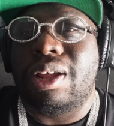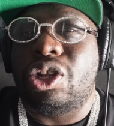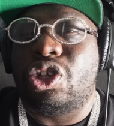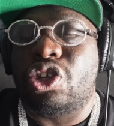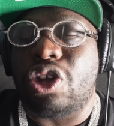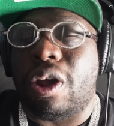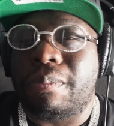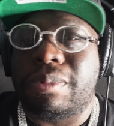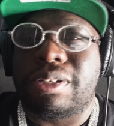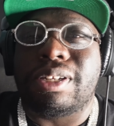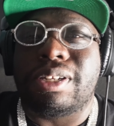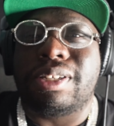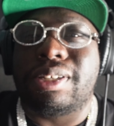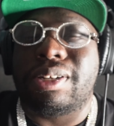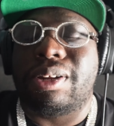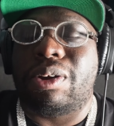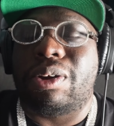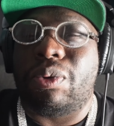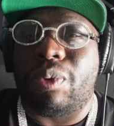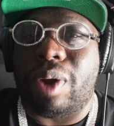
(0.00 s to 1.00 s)
jumps into
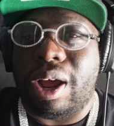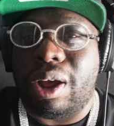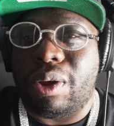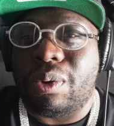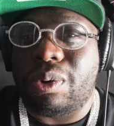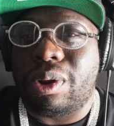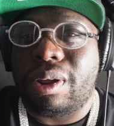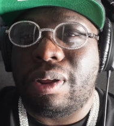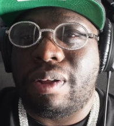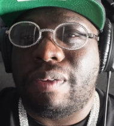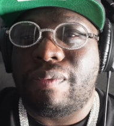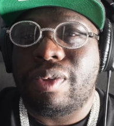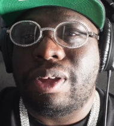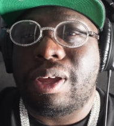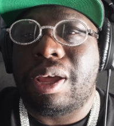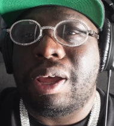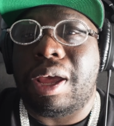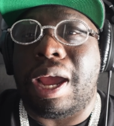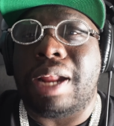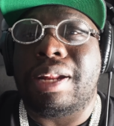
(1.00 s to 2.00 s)
the crowd
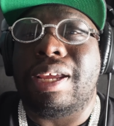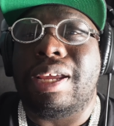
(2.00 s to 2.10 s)
and